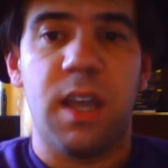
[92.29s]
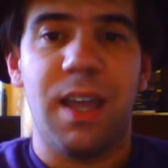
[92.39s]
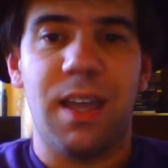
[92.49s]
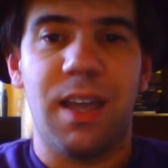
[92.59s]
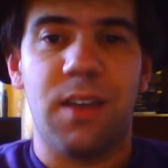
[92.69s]

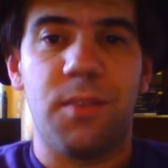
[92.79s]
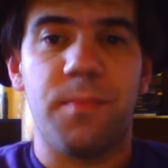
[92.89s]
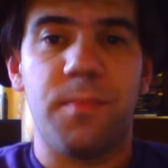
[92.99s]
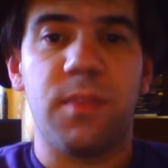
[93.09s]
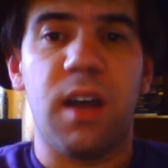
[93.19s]
and
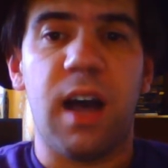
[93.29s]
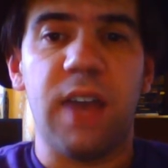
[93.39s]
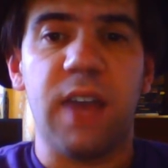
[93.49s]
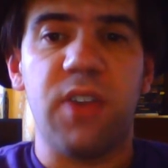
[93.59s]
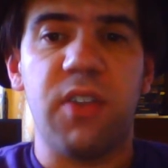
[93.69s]

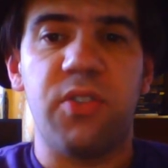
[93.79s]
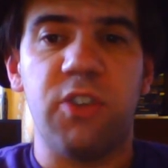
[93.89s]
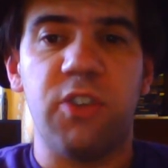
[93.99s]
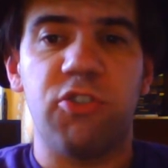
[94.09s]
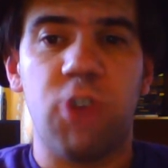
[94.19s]
I thought that
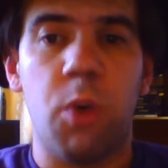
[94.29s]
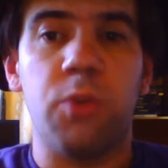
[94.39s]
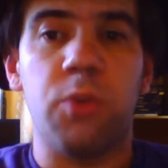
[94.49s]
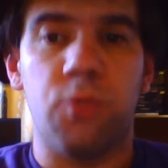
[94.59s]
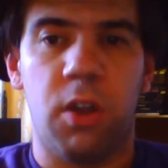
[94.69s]
this show
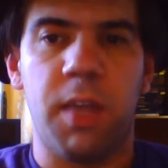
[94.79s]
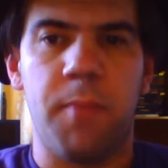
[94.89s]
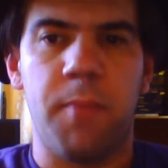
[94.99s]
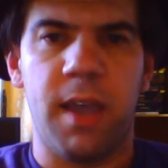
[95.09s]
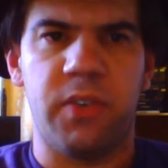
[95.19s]
was really
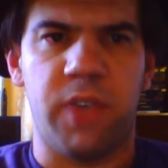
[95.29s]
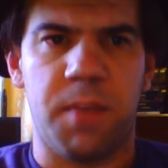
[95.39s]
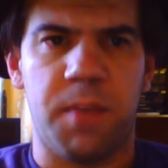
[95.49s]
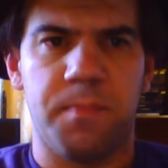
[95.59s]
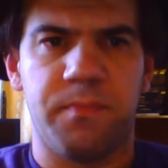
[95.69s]

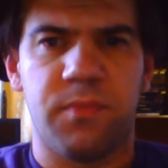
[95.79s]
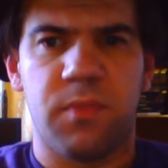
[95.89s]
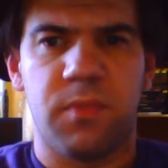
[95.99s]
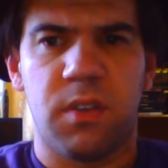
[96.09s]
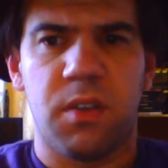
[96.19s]
amazing.
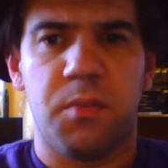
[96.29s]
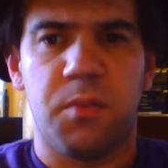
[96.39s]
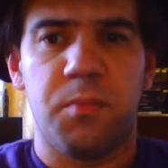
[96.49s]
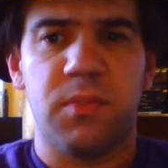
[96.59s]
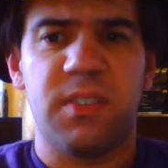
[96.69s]

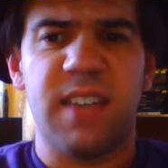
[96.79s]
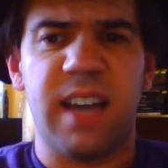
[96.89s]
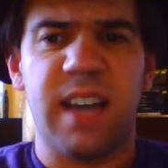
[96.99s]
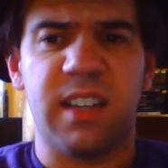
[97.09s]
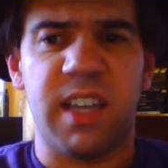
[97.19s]

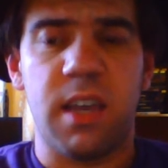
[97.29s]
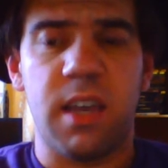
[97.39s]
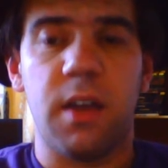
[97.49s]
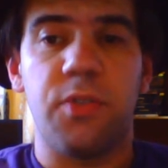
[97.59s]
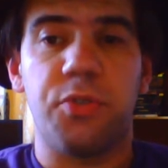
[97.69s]
Sadly,
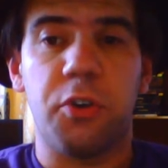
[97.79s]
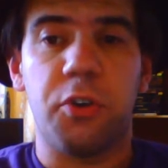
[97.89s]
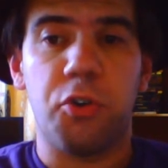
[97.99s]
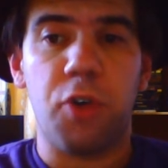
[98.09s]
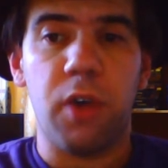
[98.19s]
the
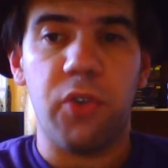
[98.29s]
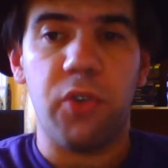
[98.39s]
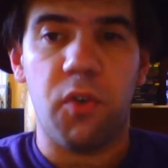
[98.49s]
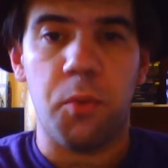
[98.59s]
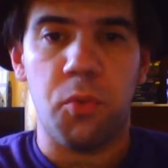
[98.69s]

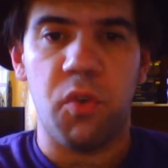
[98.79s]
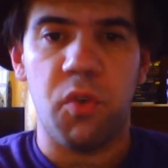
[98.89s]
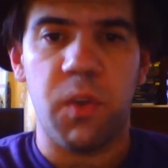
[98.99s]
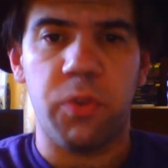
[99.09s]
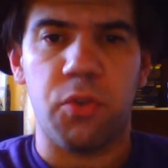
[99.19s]
crossover
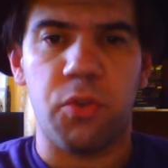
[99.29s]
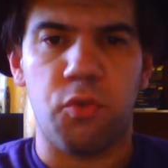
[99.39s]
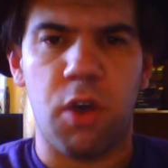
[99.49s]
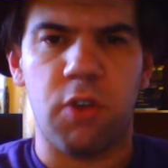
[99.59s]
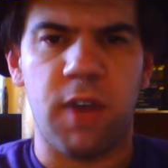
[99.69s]
movie with the
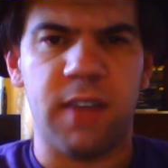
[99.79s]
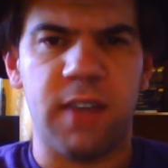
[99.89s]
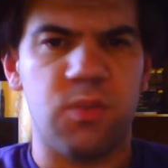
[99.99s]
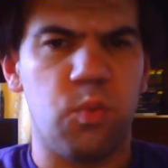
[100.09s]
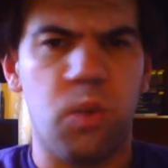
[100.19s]

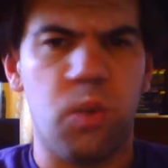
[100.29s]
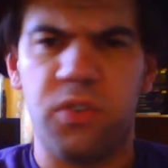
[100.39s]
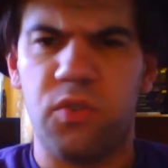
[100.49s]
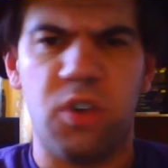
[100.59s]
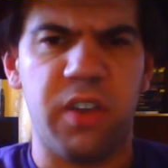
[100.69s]
Rugrats
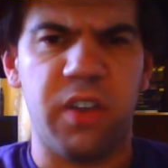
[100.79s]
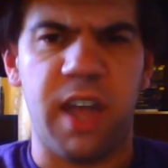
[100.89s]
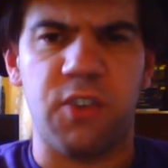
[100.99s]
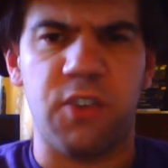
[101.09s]
wasn't really that